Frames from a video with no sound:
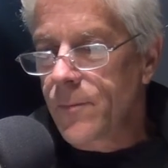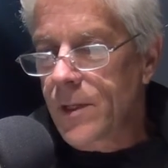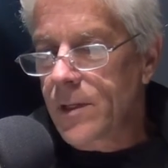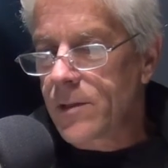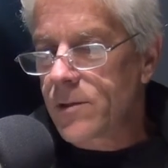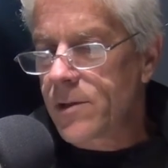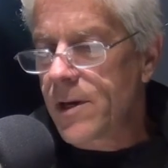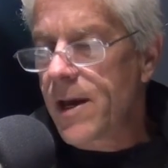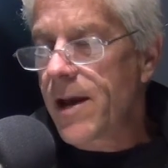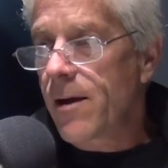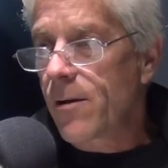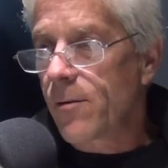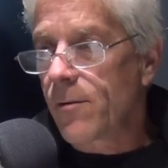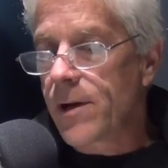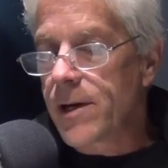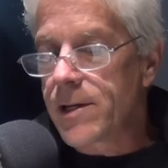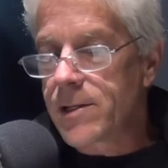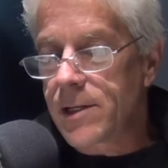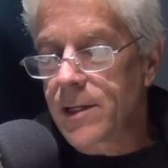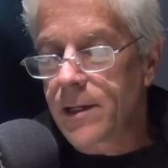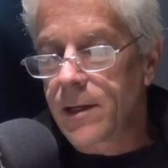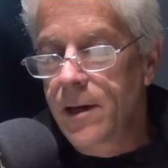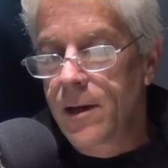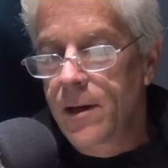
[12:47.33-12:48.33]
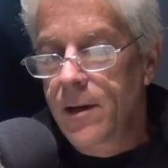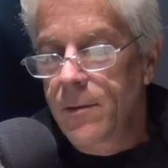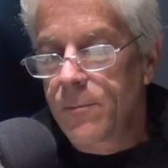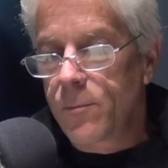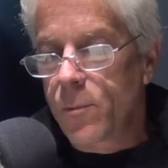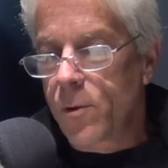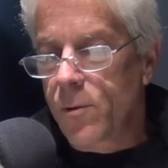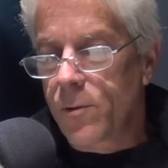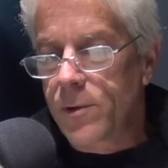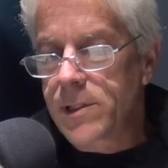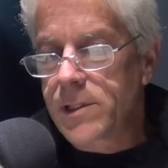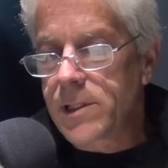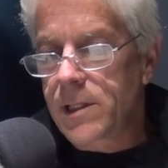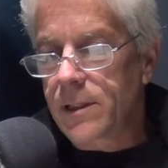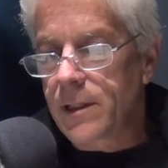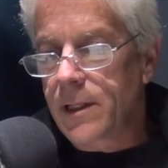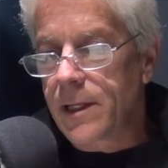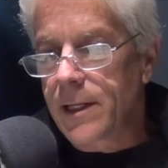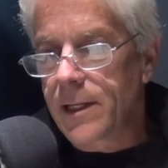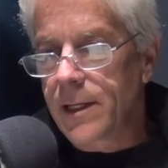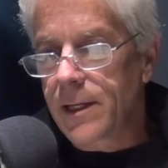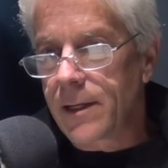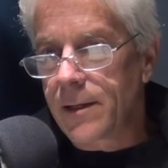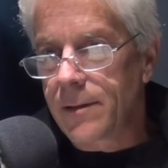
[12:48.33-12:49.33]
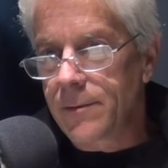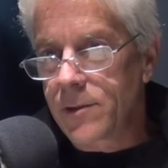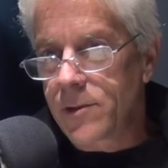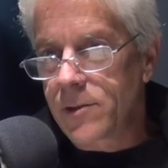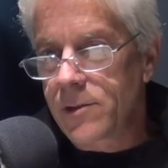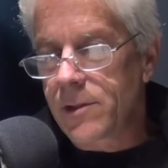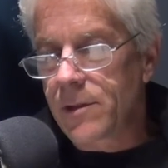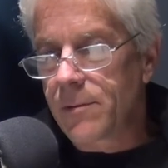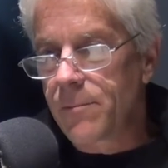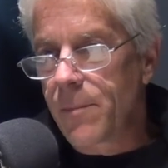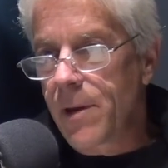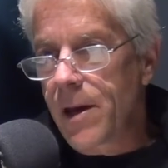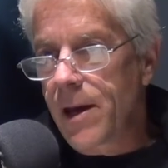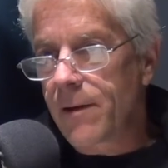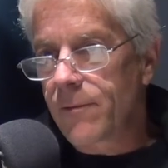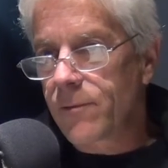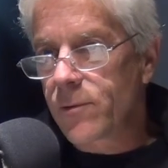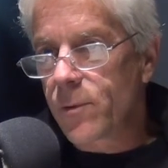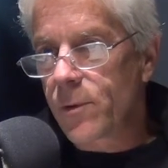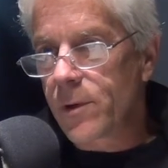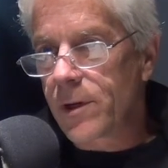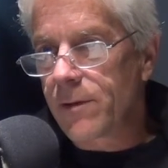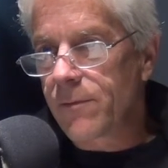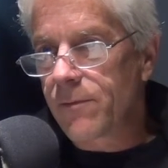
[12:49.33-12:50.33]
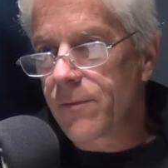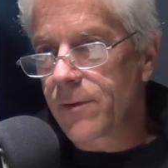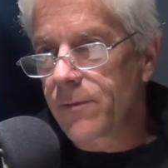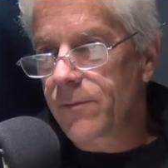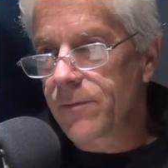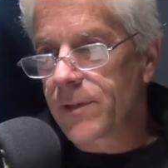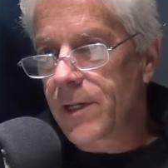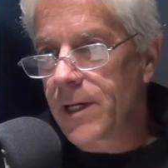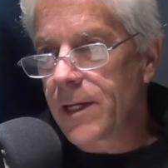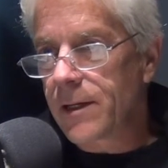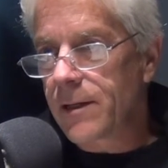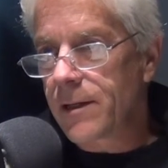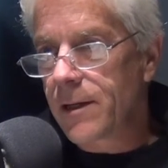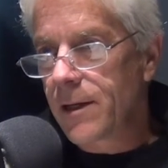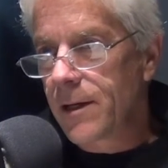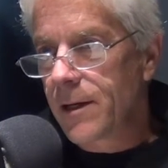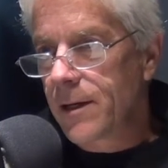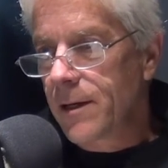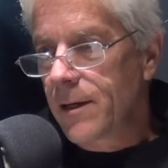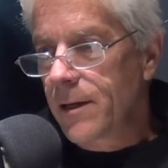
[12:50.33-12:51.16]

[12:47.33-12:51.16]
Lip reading: It's hair-raising. More recently, just in May of 2015,